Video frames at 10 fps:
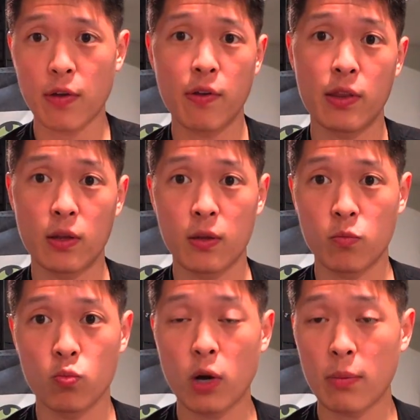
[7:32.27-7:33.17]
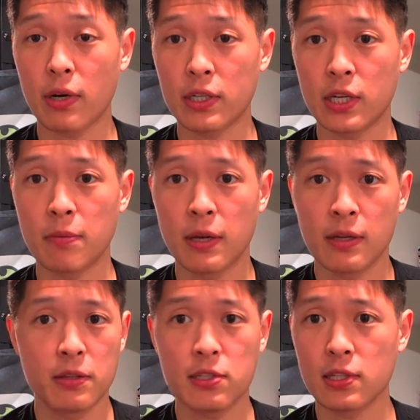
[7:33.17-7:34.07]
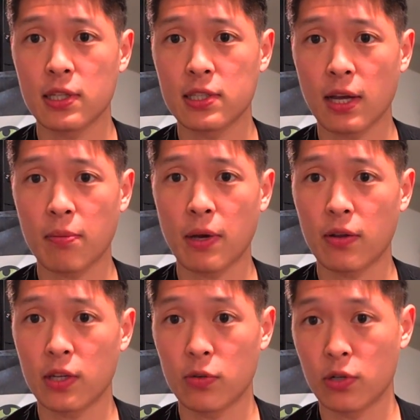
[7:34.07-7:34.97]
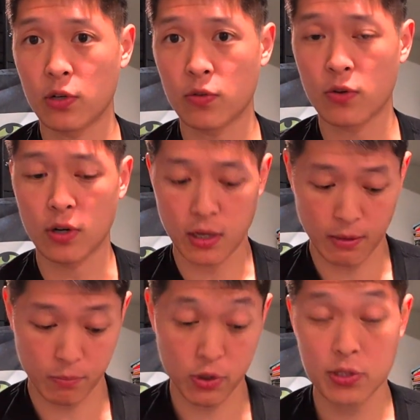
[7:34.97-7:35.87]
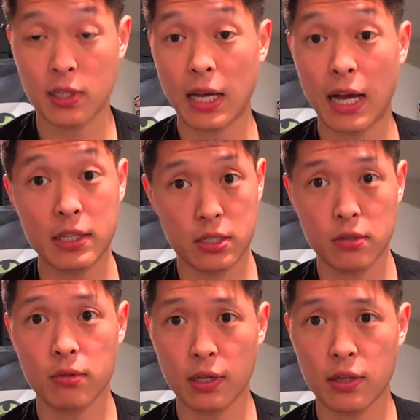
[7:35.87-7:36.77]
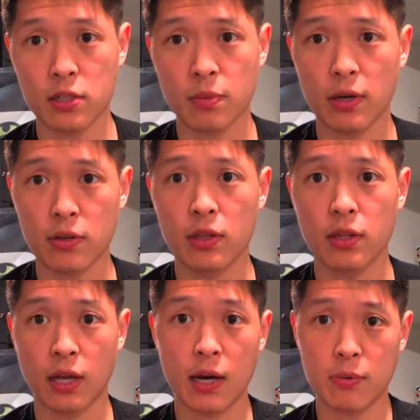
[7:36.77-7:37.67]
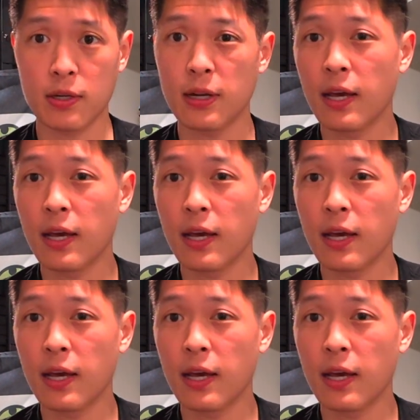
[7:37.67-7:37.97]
in the wide body shape, this is the exact paddle that you would go for. Personally, I do like this better than the hybrid.